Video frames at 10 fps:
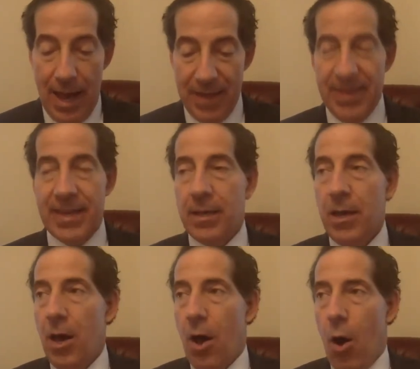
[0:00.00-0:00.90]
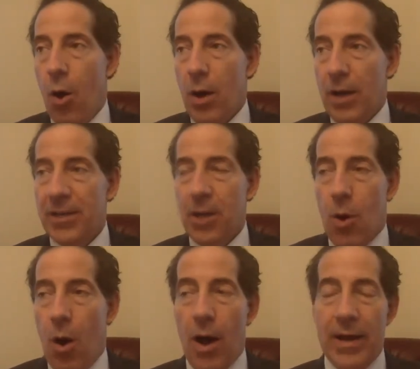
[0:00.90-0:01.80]
think,
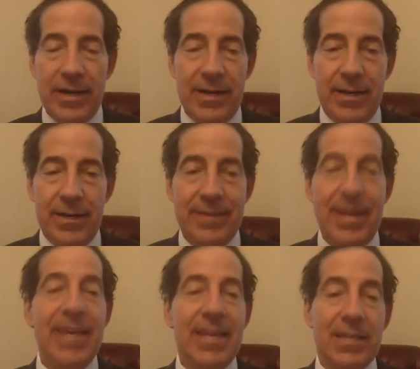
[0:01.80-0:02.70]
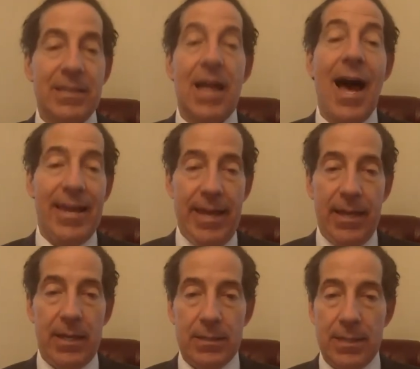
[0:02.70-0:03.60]
on naked
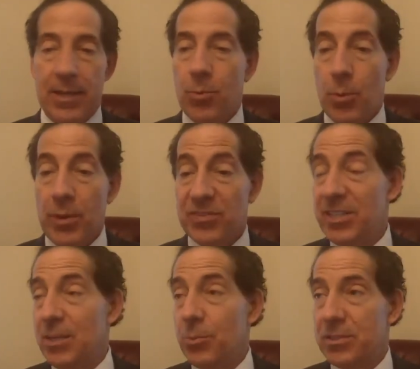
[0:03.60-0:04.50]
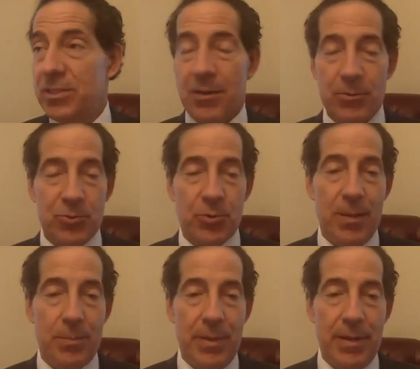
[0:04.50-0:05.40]
lying, like what we've seen with Donald
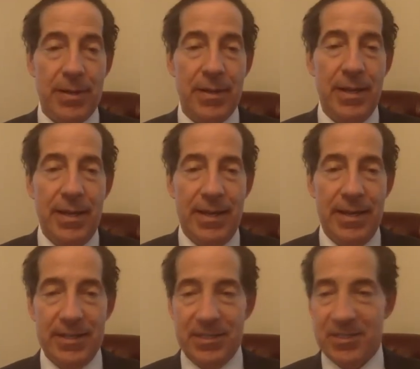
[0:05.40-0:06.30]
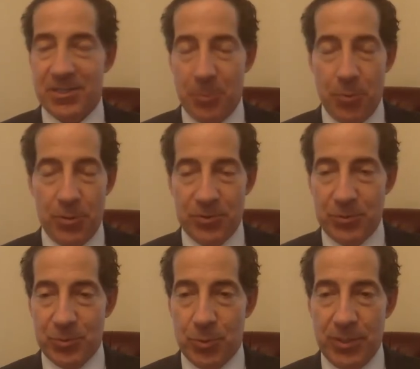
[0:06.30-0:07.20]
Trump and his supporters
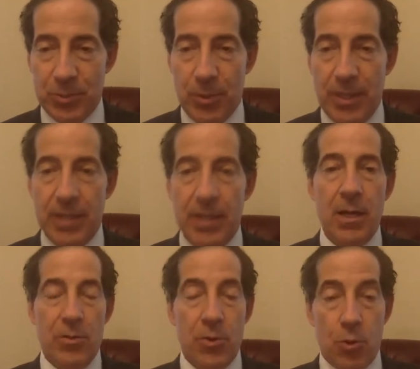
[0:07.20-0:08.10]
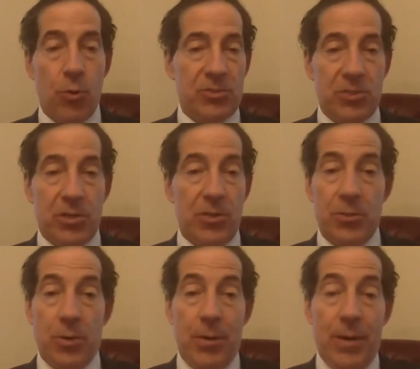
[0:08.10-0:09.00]
from 2020, the courts are going to
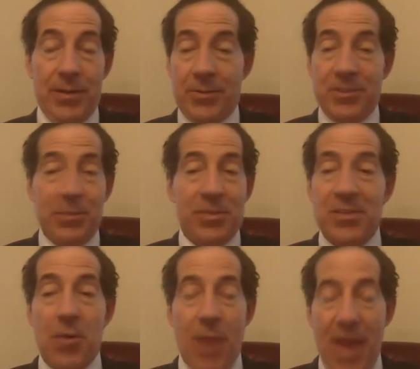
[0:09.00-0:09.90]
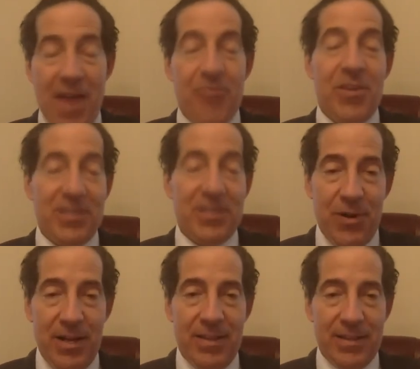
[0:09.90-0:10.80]
do all right. There was simply no evidence for
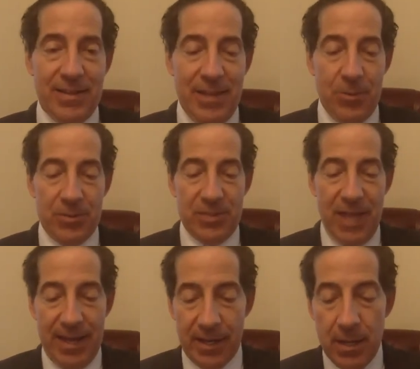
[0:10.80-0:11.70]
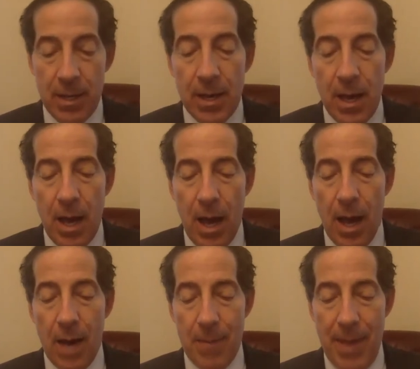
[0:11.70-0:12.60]
anything that they were saying.
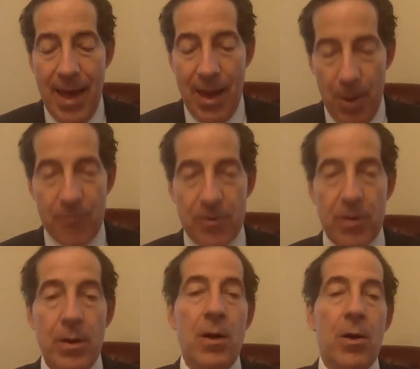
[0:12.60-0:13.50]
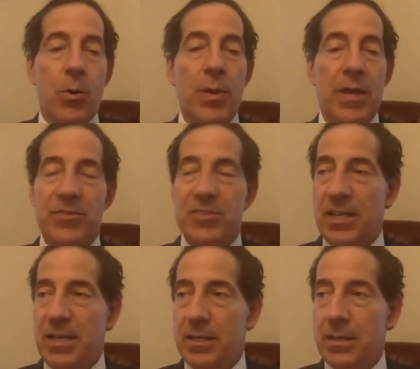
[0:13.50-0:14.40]
However, we have
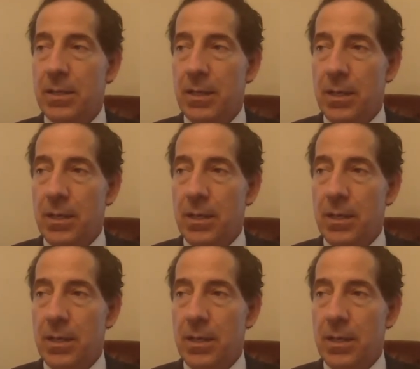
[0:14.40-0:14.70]
seen